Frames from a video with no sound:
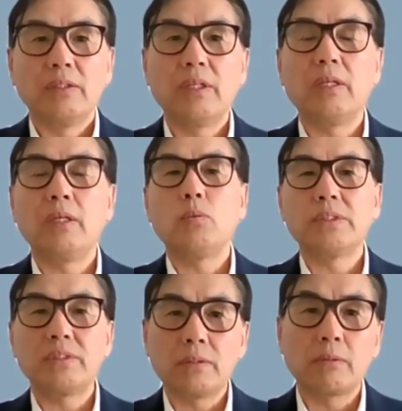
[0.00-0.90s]
Dealing
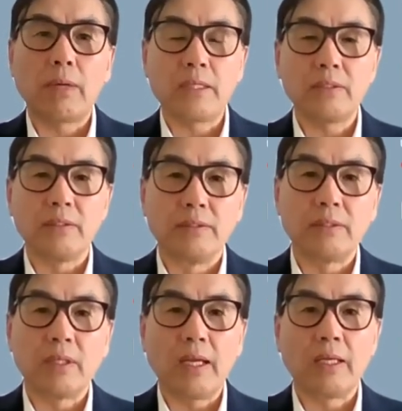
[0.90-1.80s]
with this
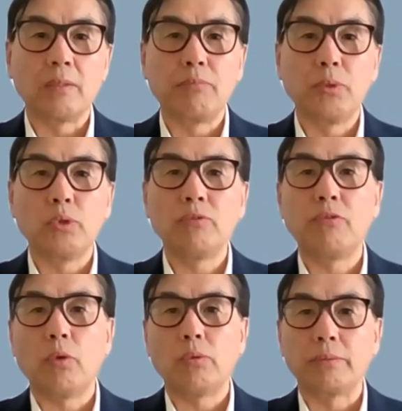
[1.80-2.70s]
crisis and building
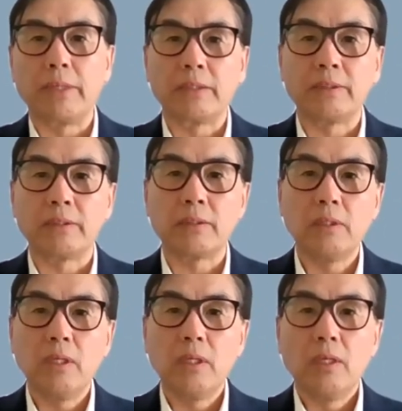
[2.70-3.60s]
forward better
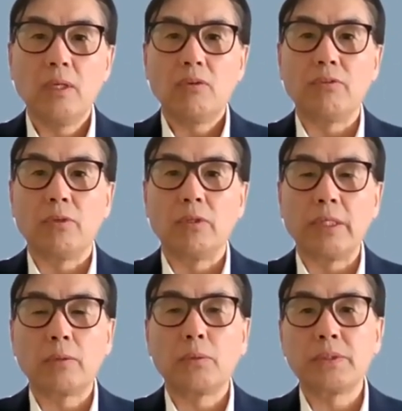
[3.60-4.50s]
for
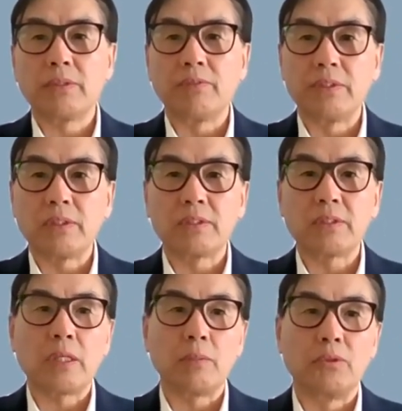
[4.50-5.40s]
inclusive and
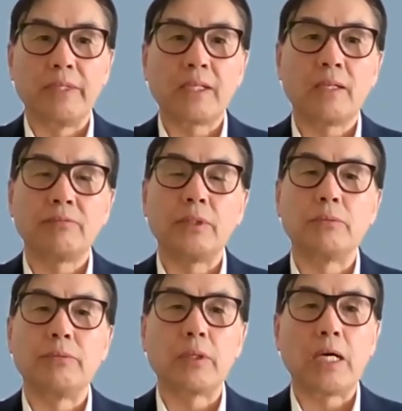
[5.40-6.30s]
sustainable recovery
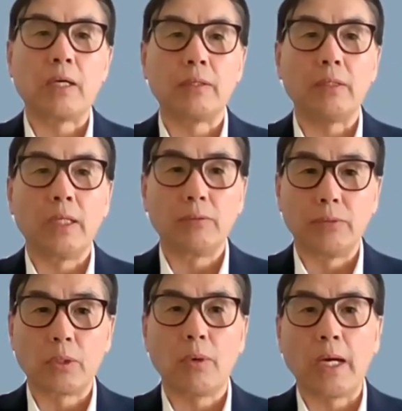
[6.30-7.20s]

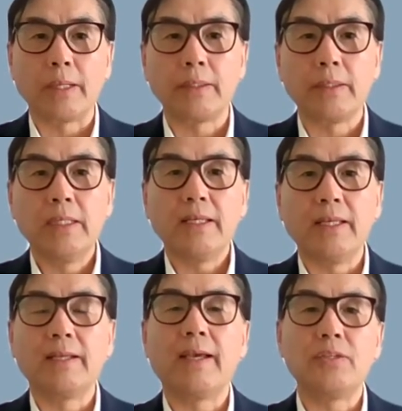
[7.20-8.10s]
require
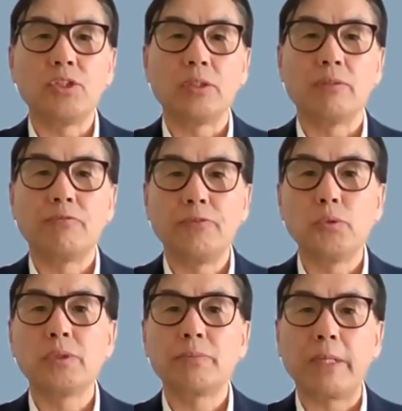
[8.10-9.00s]
engaging the
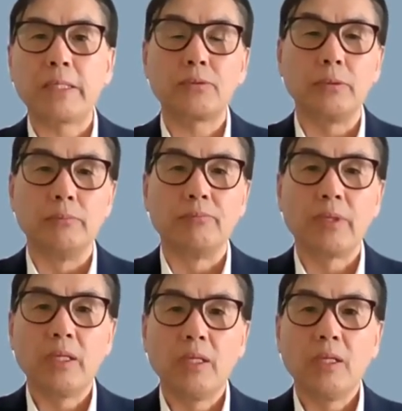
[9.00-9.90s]
full spectrum
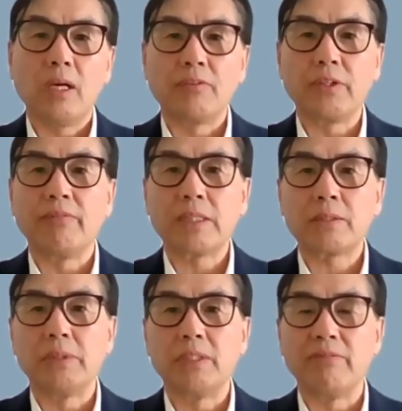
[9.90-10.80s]
of
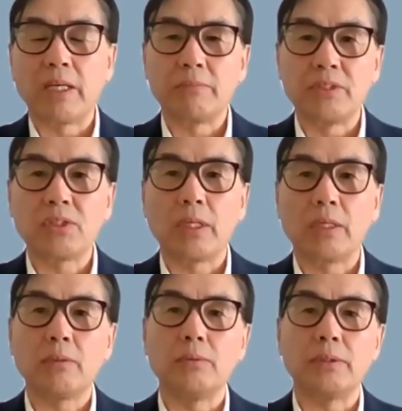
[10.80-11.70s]
investment development
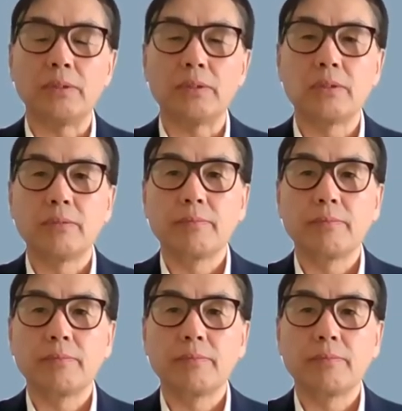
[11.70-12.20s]
stakeholders.